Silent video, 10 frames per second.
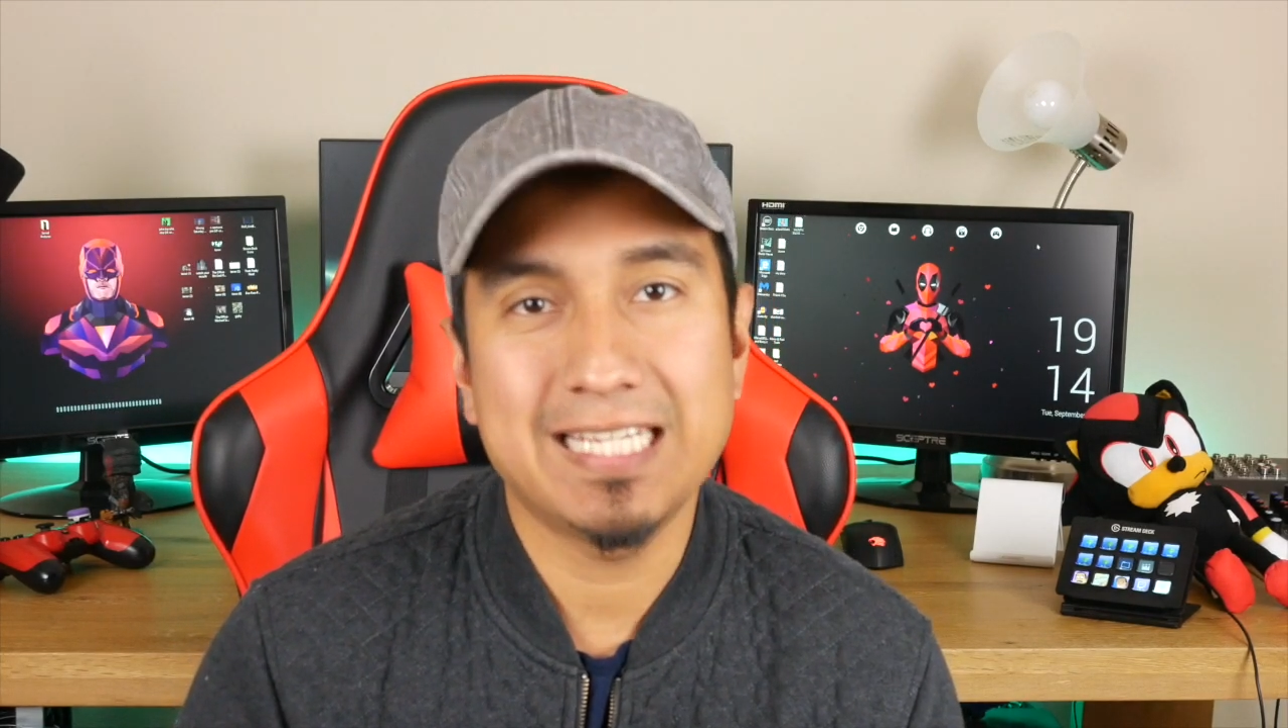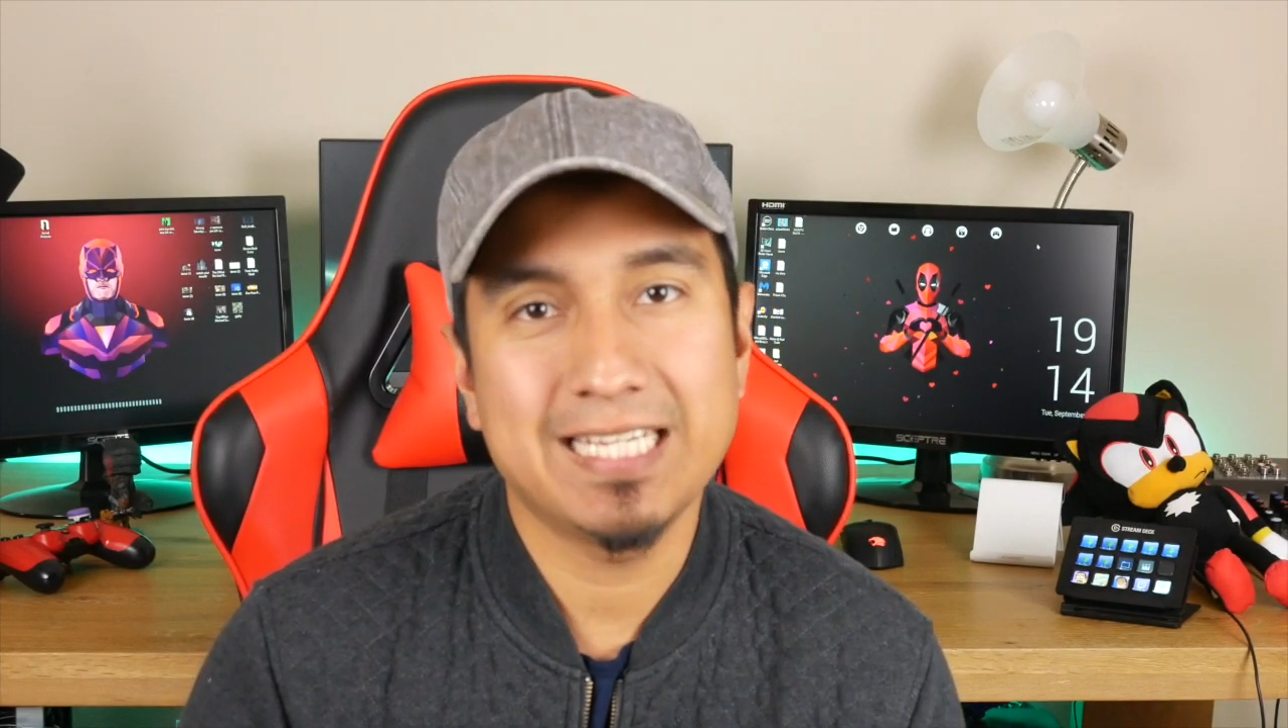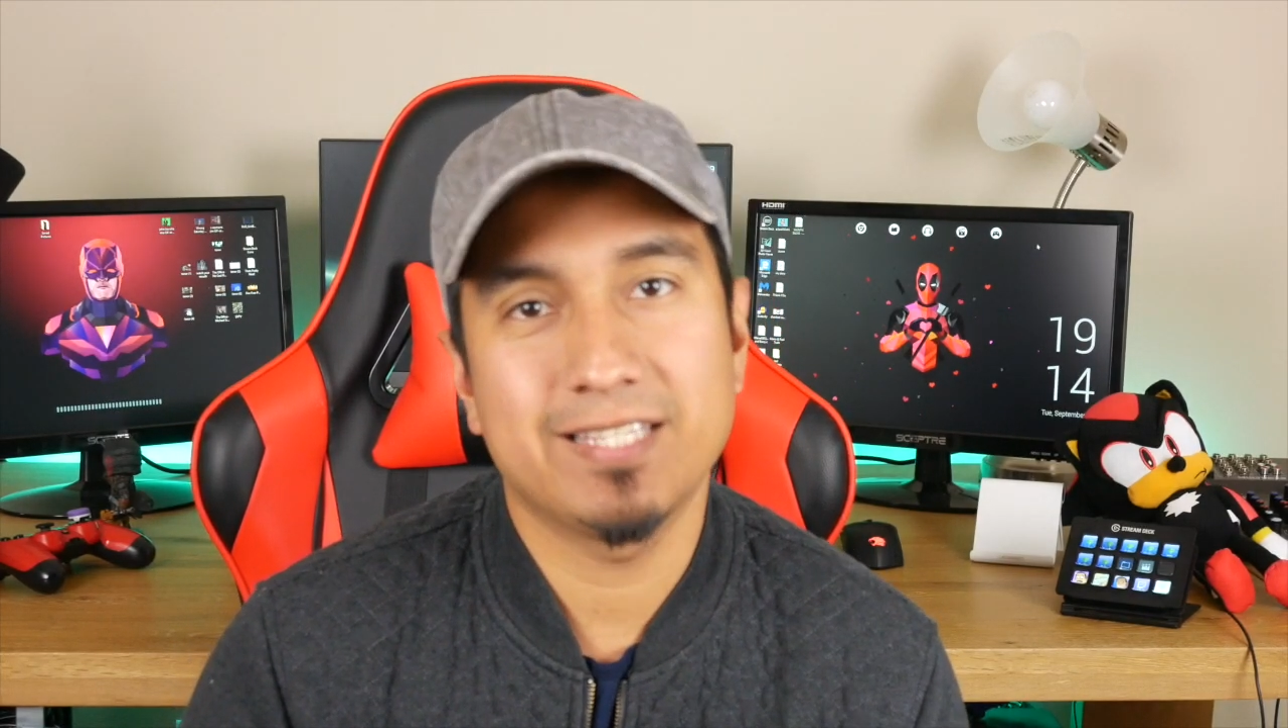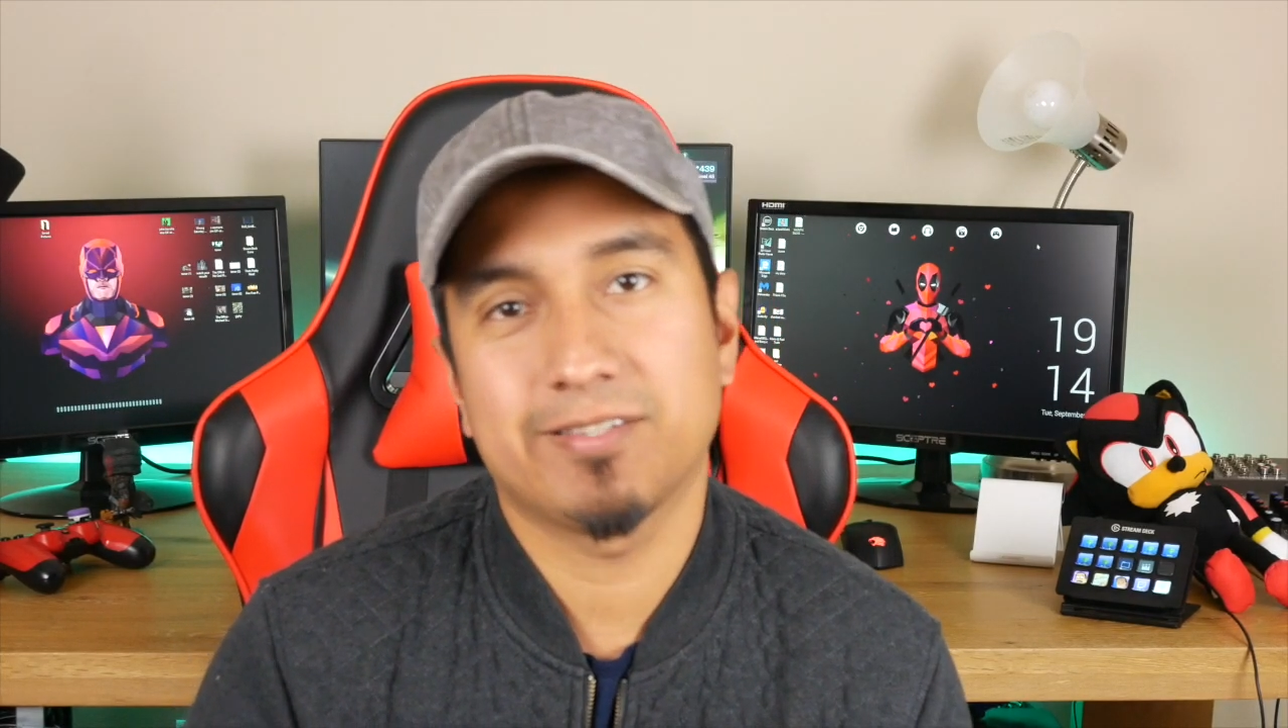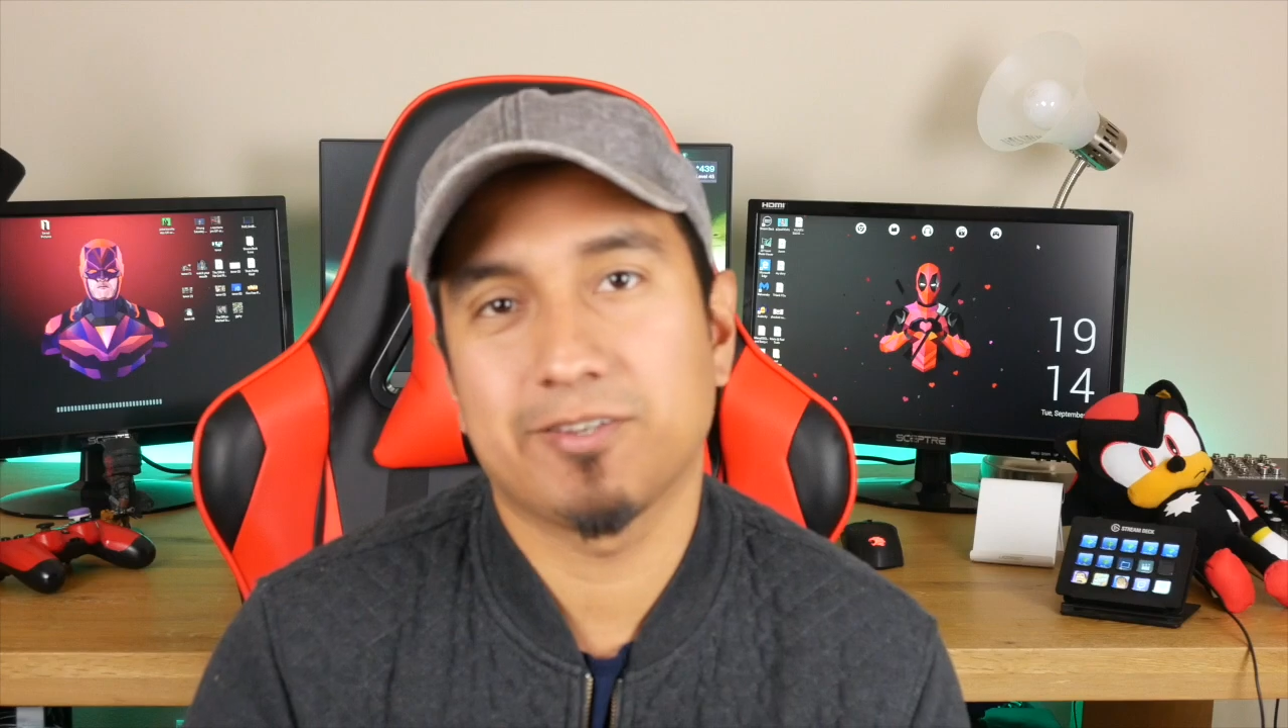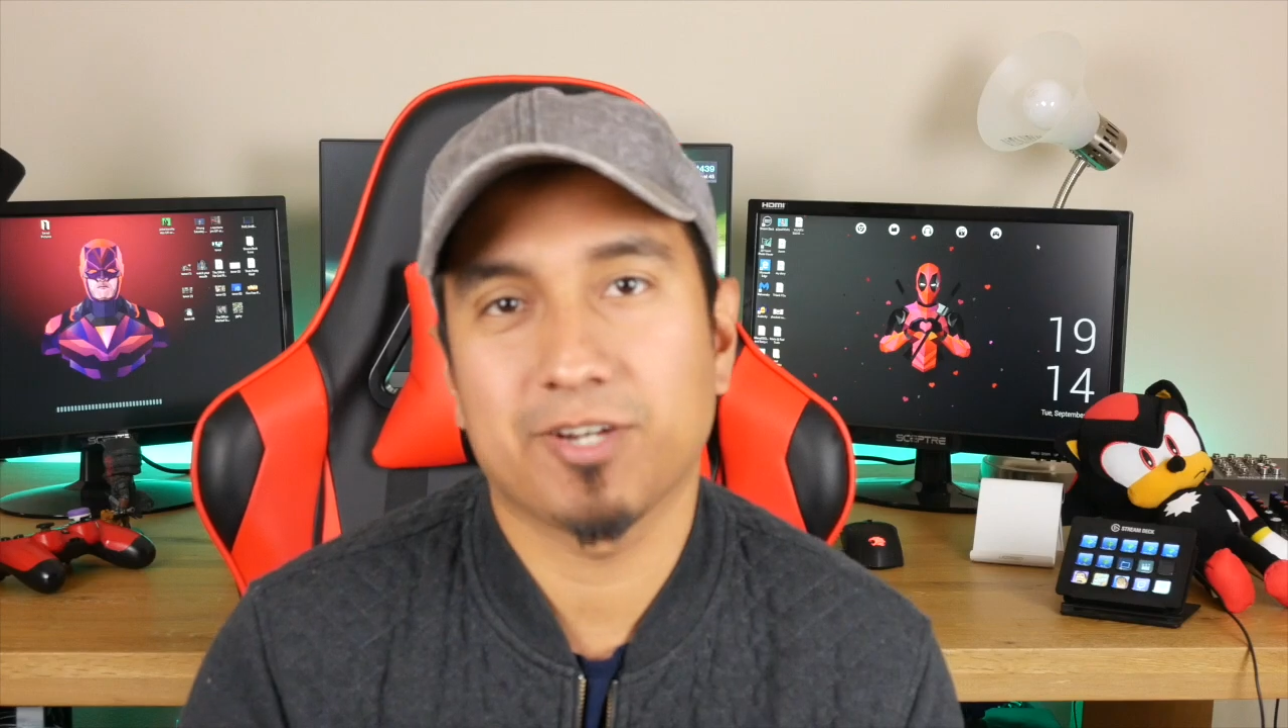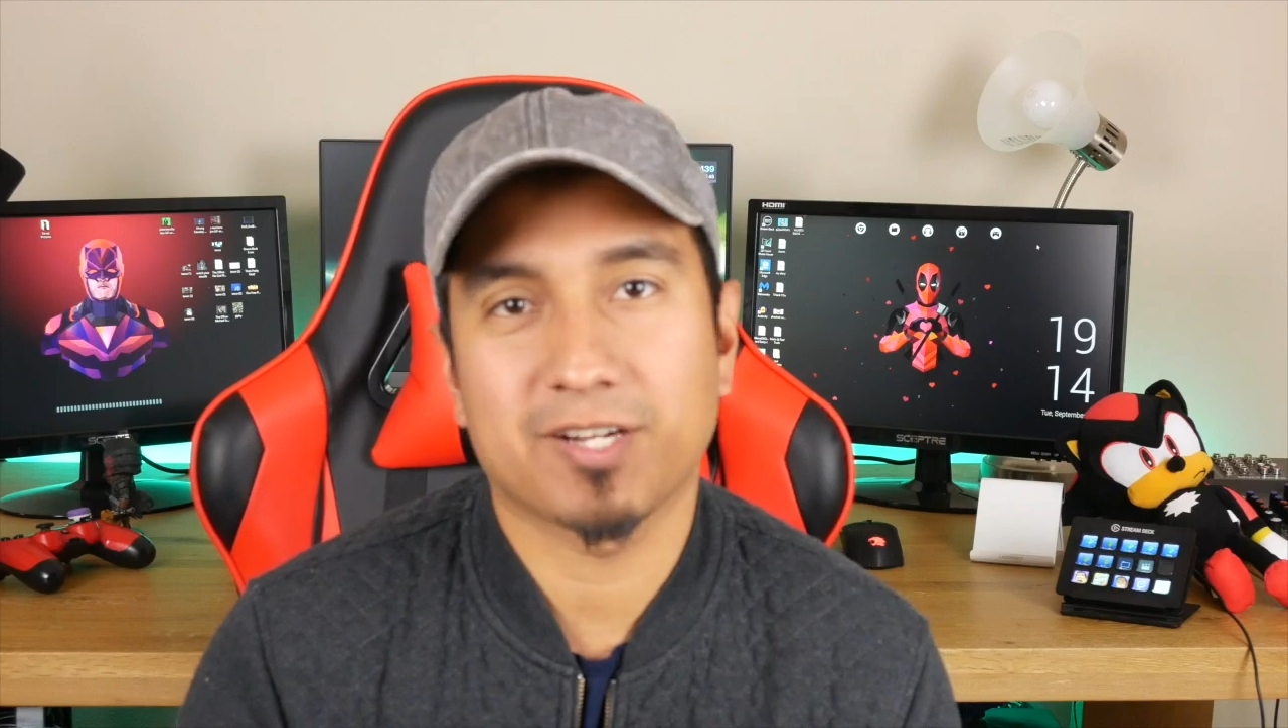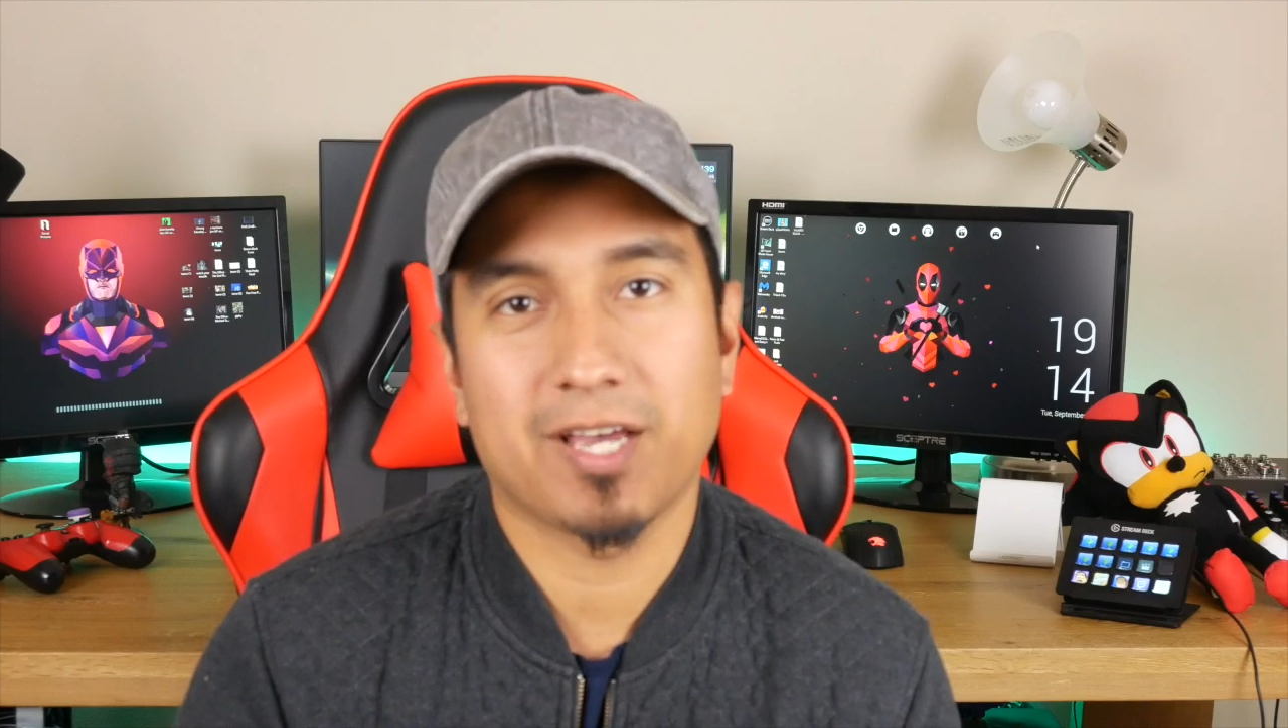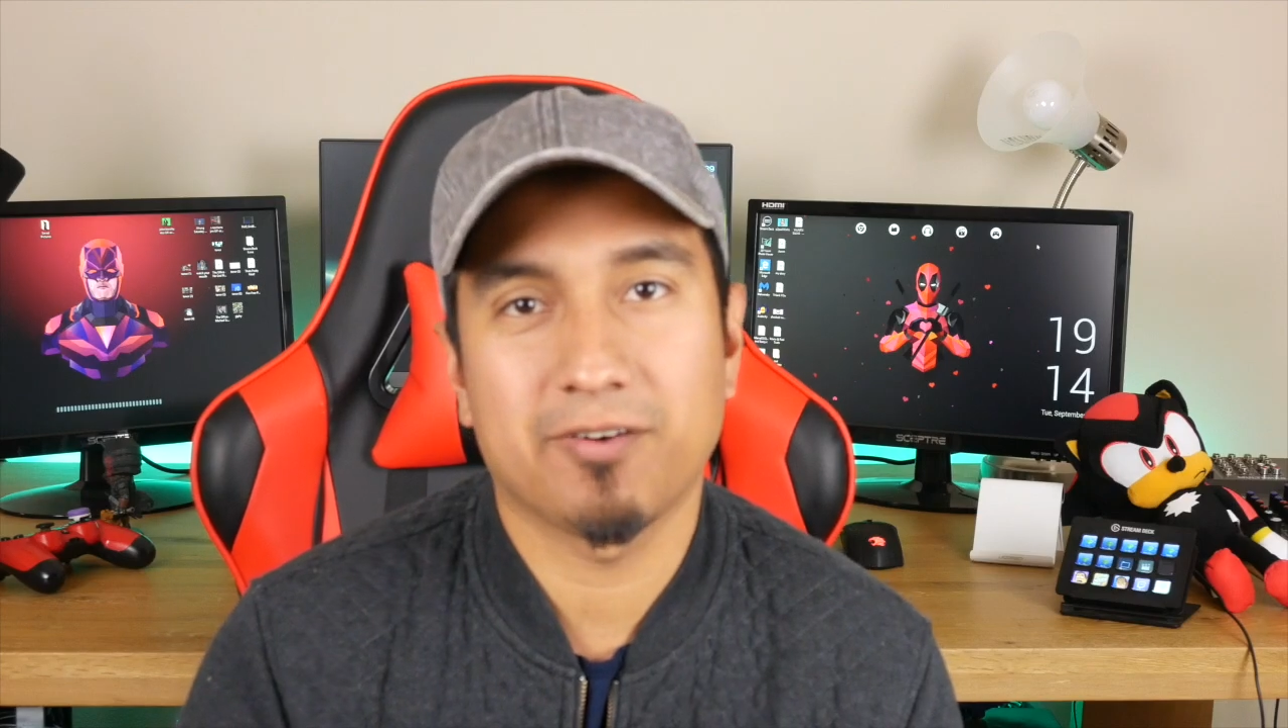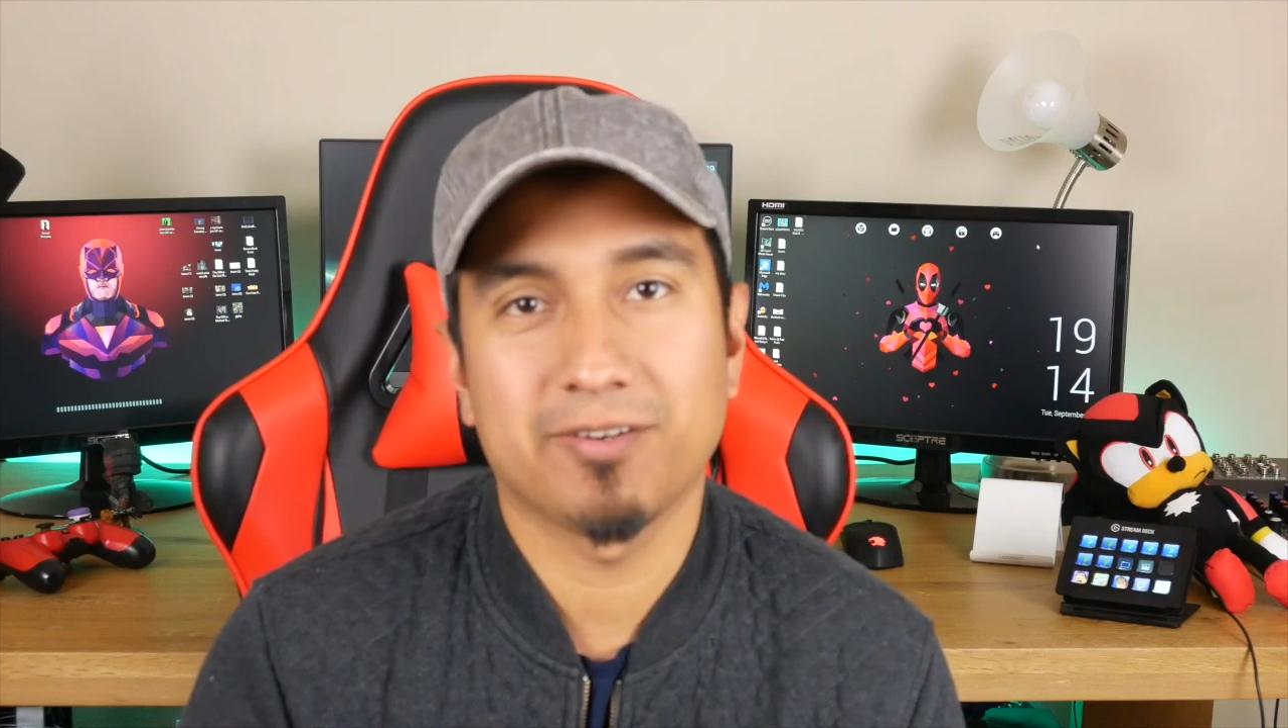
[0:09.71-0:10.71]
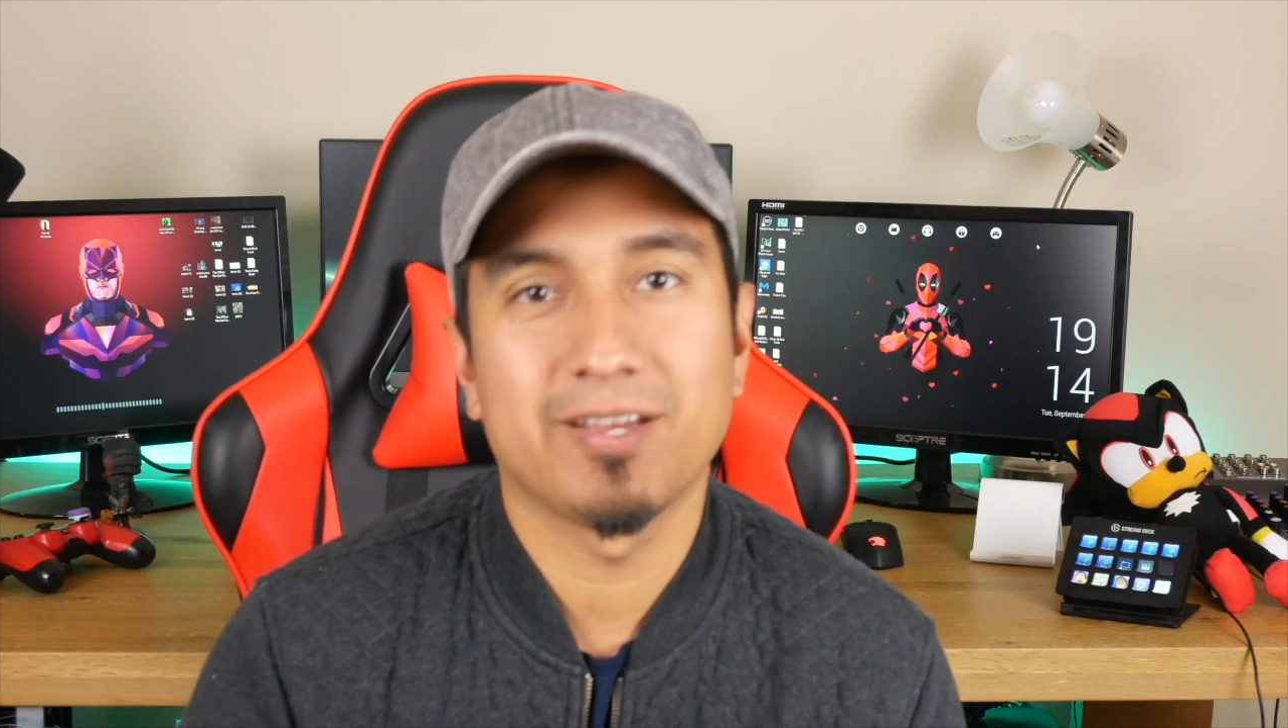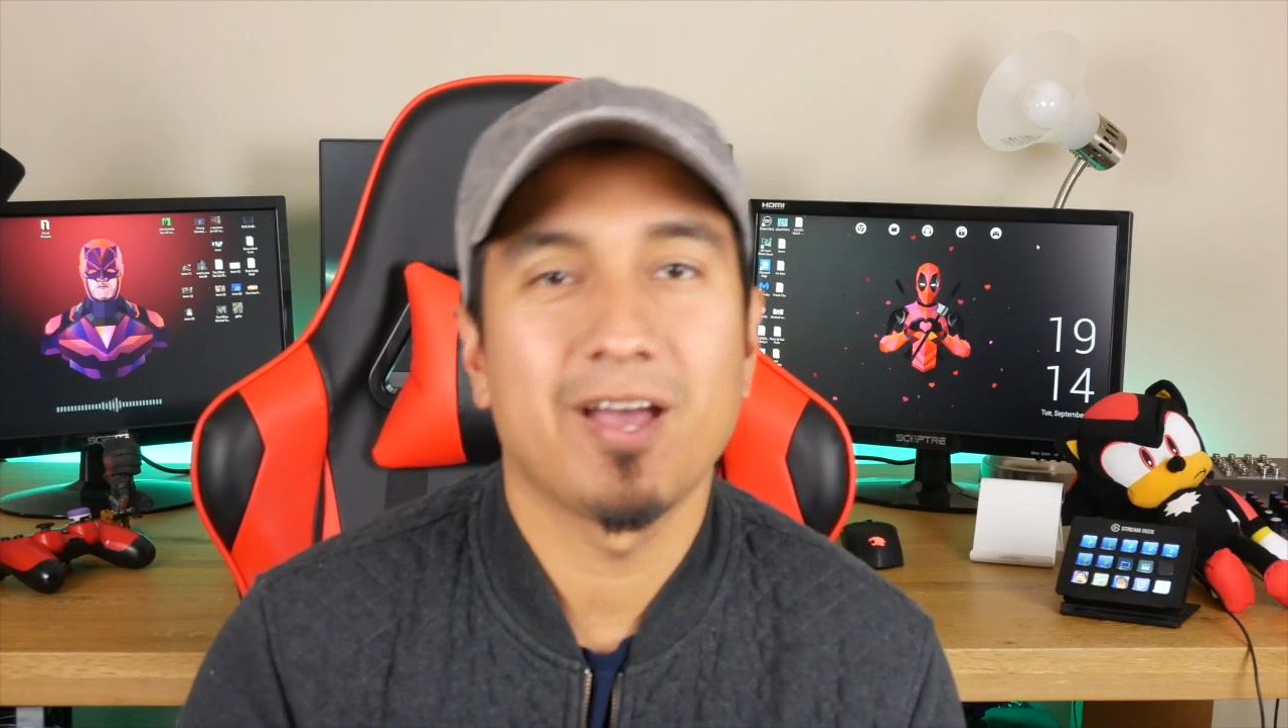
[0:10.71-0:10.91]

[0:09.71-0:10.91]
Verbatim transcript: needs to check out.